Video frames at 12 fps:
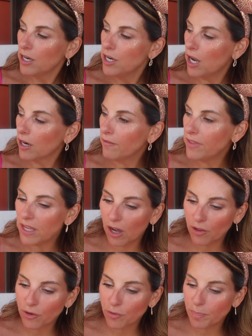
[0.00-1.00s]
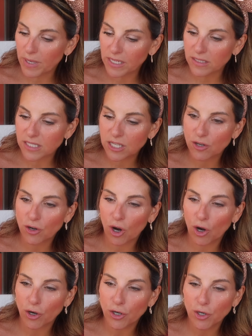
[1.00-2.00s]
None of the other pins here
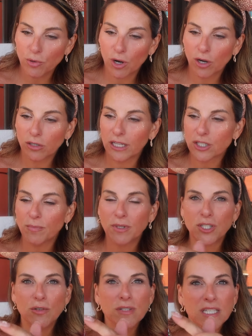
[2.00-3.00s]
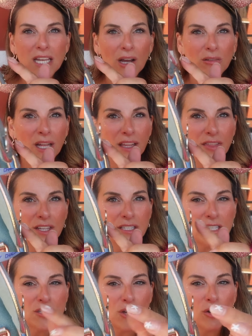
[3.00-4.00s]
are new to our collection, but do you see how like
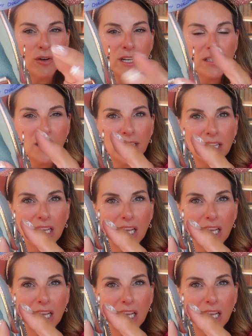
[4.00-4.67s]
this is already like